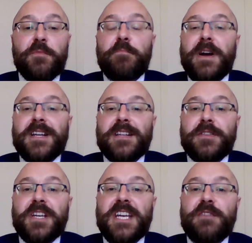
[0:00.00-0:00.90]
Unpacking
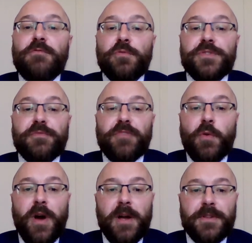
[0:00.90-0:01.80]
the Key Rules and
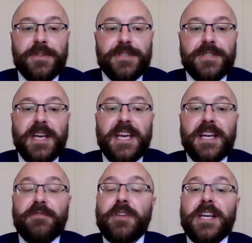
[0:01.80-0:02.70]
Requirements
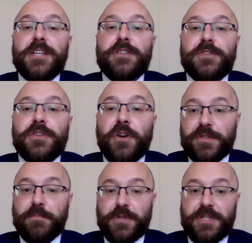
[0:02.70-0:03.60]
in relation to
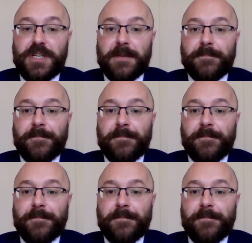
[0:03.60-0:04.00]
cost budgeting.